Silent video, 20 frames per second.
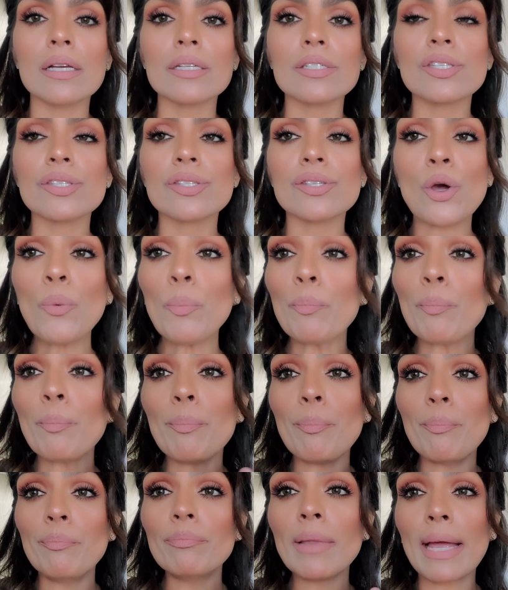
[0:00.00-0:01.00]
soap,
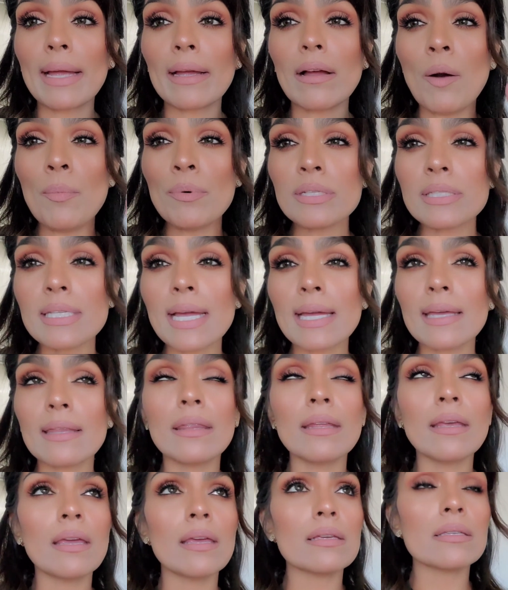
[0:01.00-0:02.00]
like almost like
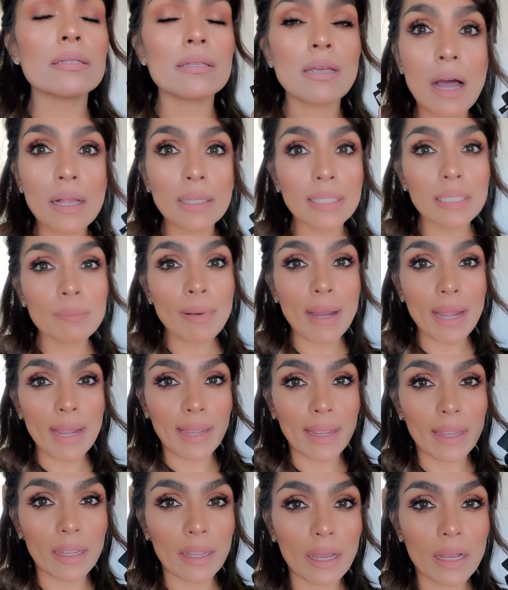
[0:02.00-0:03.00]
the Solid
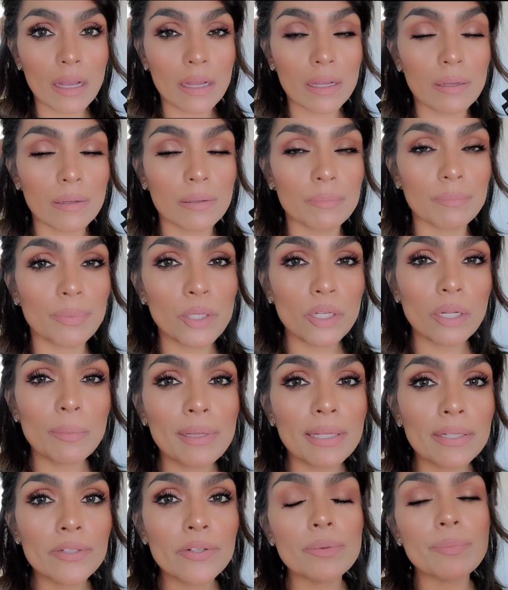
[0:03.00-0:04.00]
by Beauty
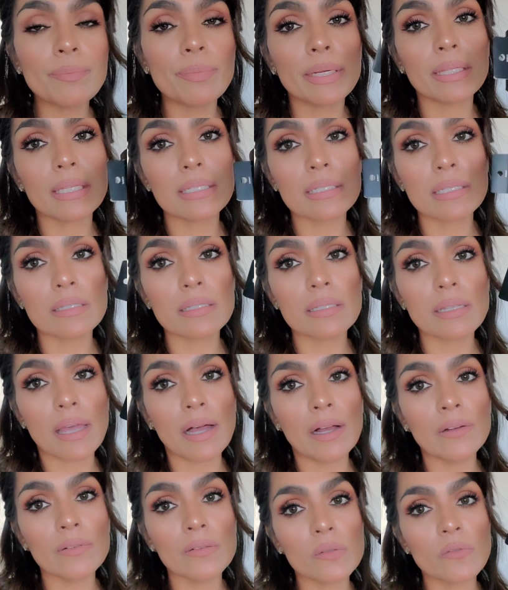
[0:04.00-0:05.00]
Blender, but this is
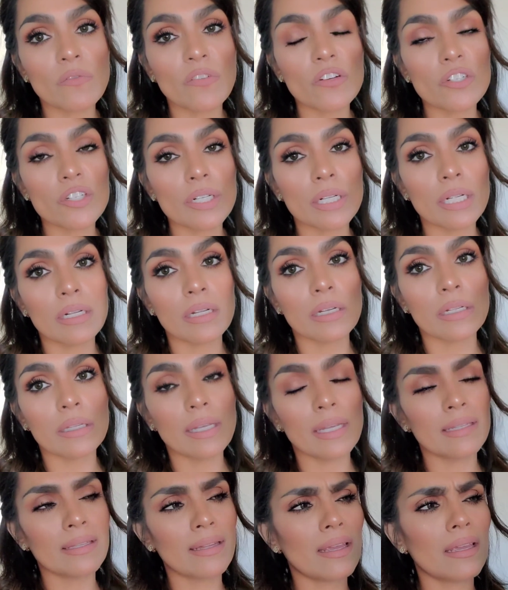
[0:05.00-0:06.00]
e.l.f.'s version,
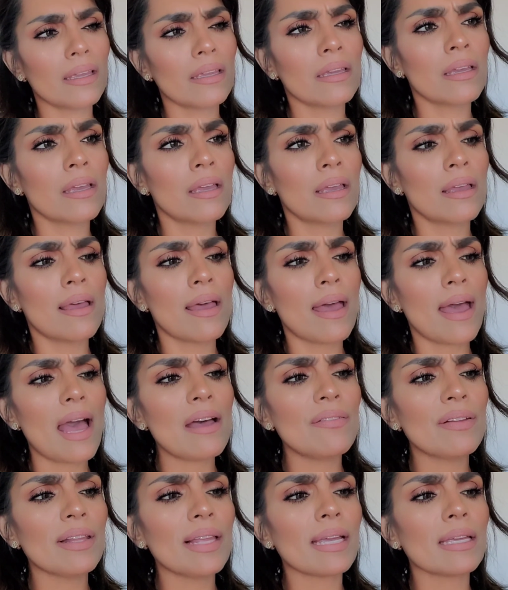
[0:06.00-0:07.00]
and they
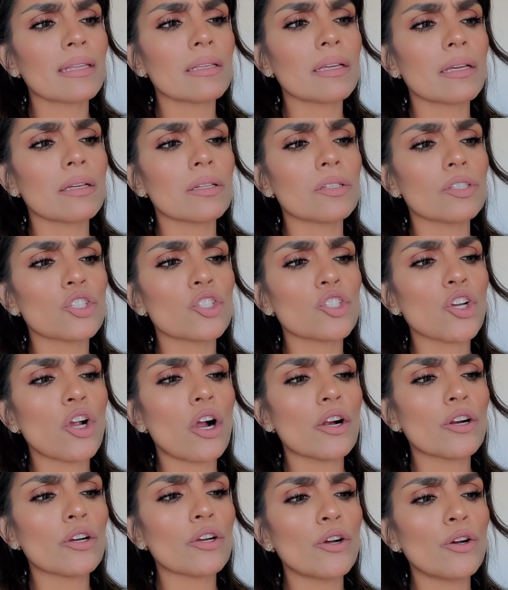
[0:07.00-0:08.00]
have it like in a
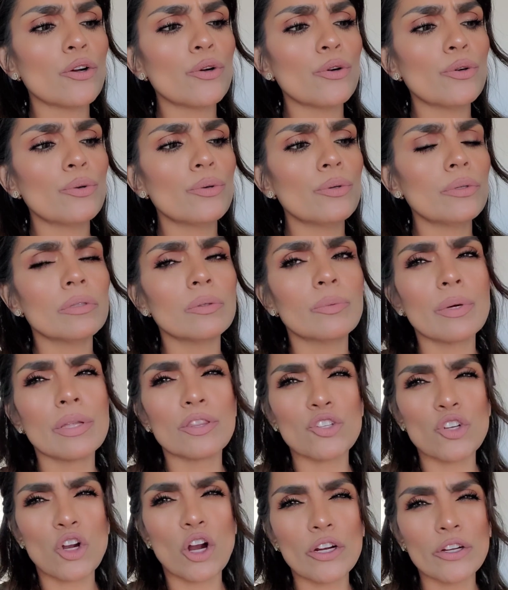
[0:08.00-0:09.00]
charcoal
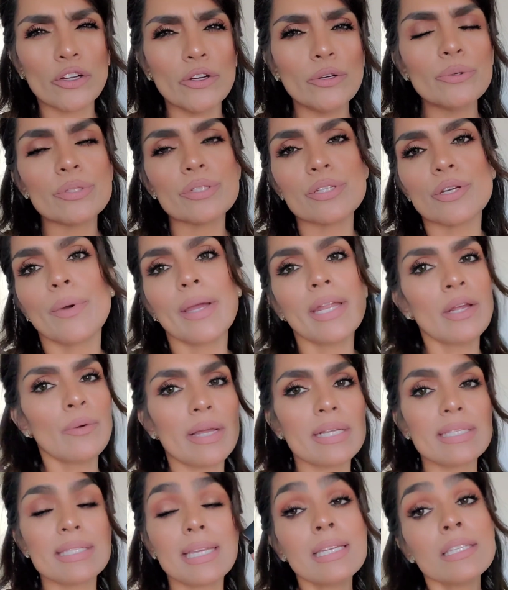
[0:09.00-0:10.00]
with charcoal. So
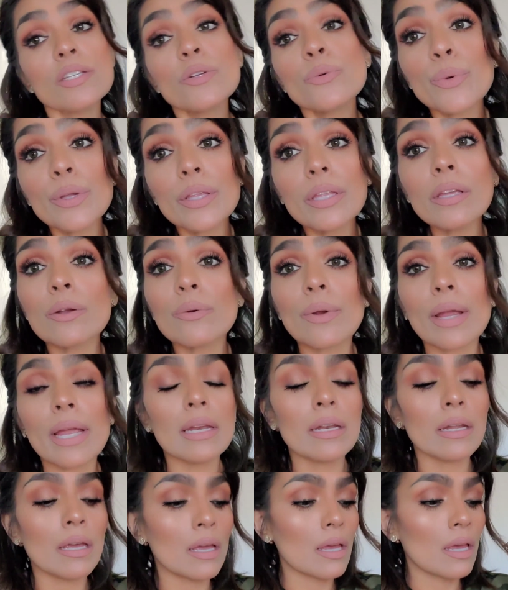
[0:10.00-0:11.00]
anyways, it's a really
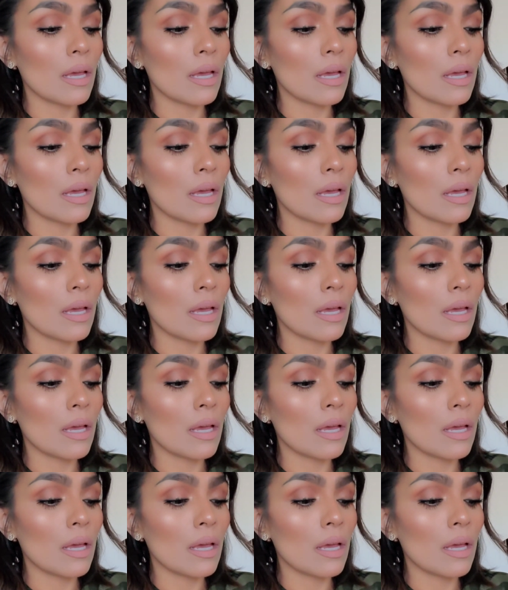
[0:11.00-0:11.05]
great